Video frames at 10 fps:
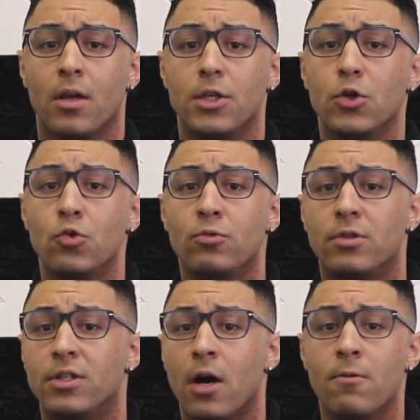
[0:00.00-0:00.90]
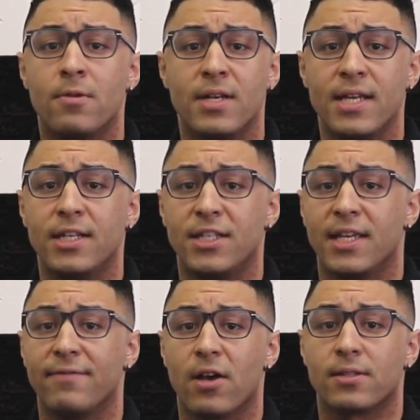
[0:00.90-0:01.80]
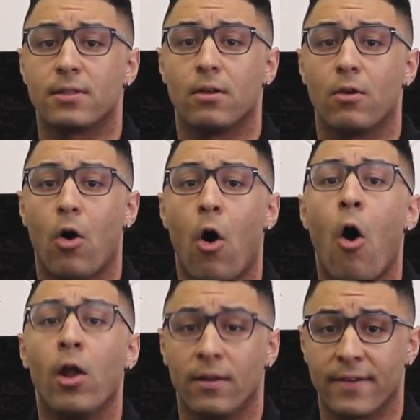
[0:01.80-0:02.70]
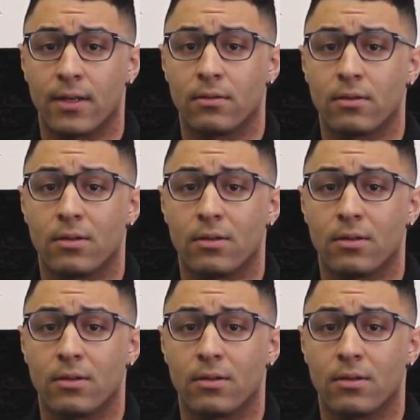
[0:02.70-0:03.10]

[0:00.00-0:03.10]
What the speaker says: you don't need to give us all of it.